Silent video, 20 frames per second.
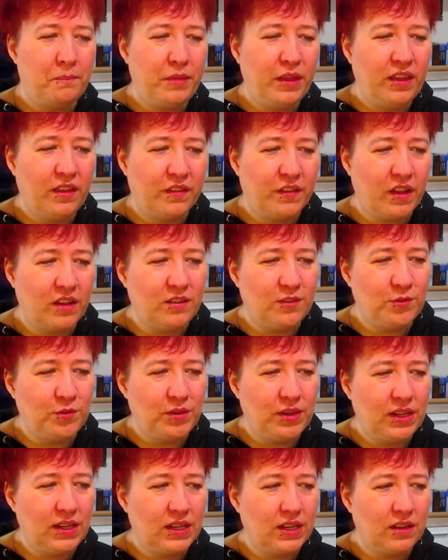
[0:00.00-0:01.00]
because I do
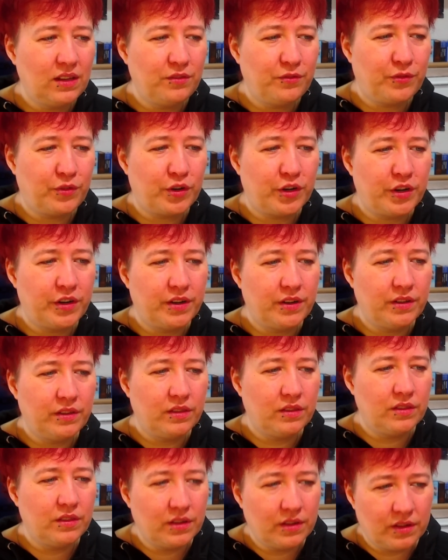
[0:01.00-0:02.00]
need it for
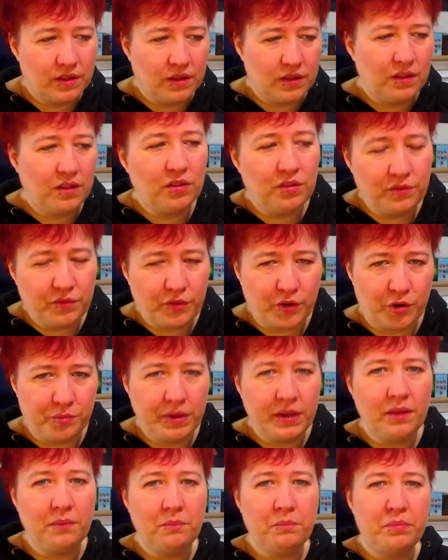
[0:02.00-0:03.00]
the
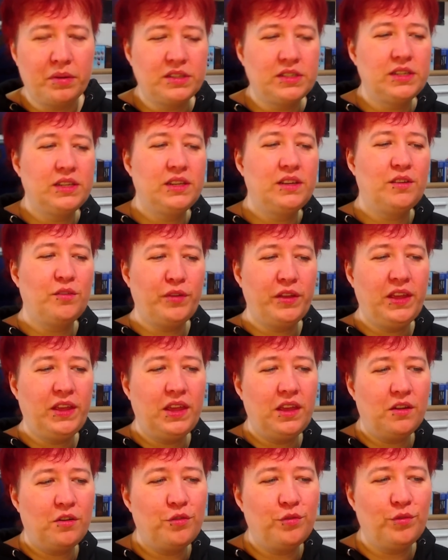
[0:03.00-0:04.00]
confirming button over
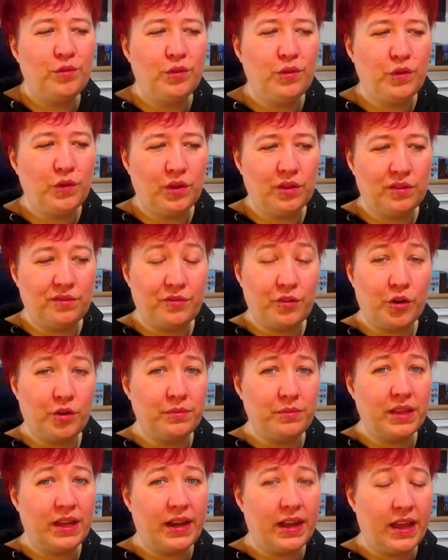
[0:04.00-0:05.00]
here to
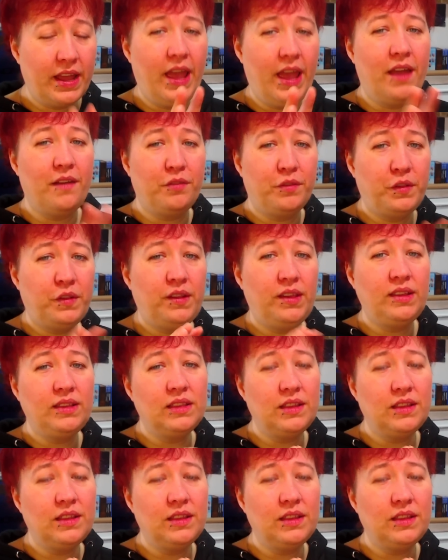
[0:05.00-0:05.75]
confirm that I have seen